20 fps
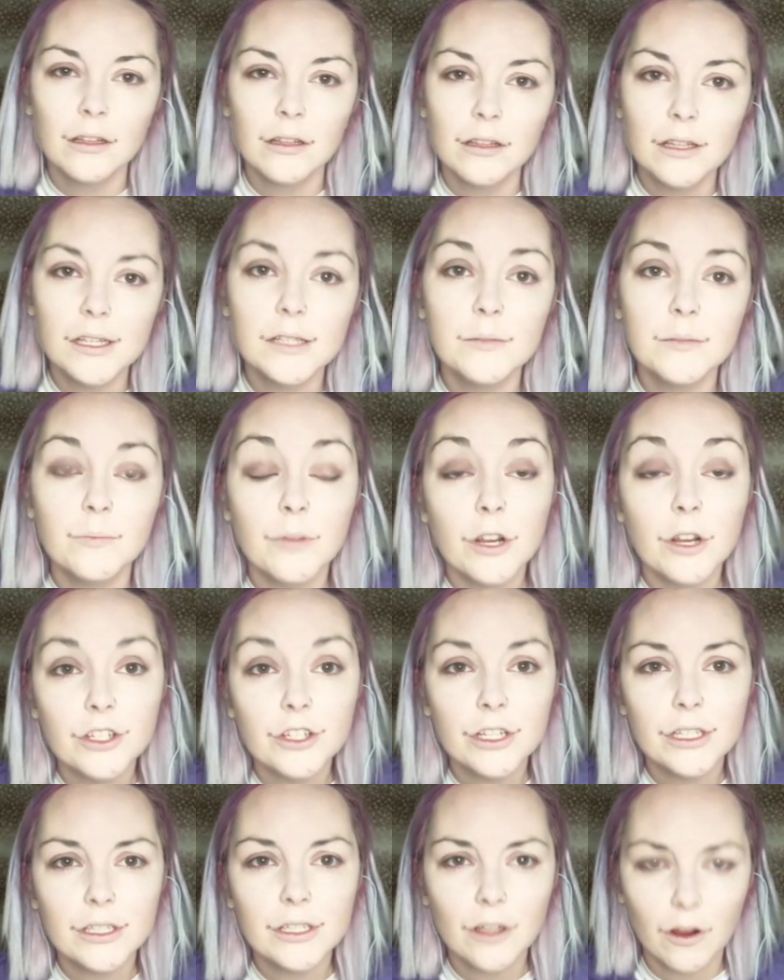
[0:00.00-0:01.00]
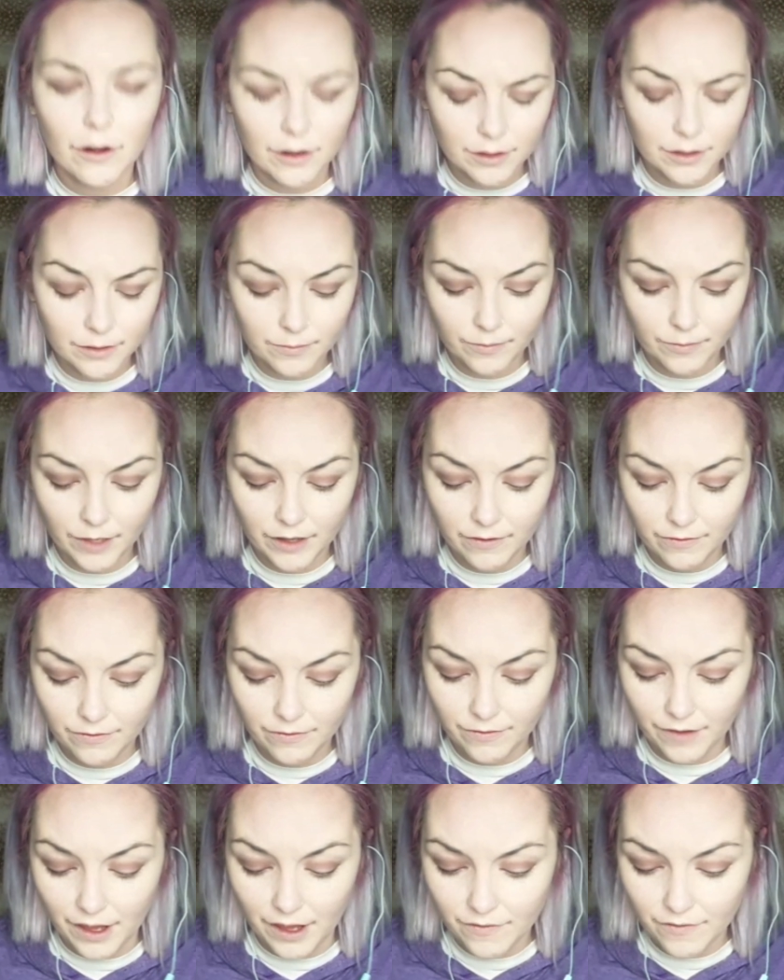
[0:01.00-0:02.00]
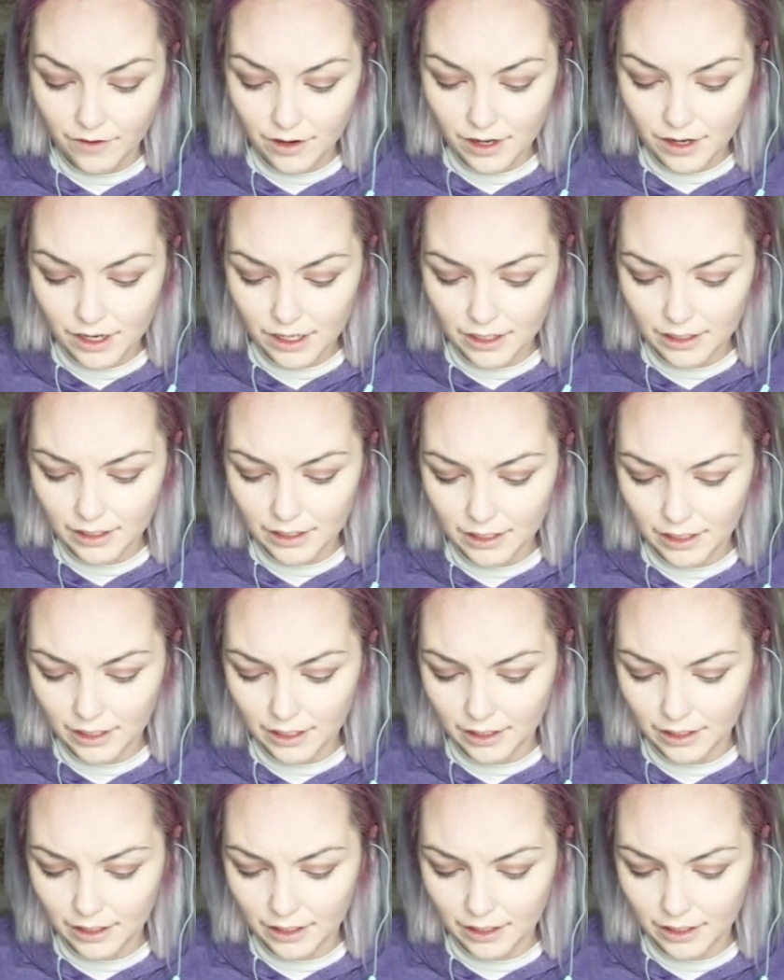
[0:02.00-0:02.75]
These brushes aren't my favorite.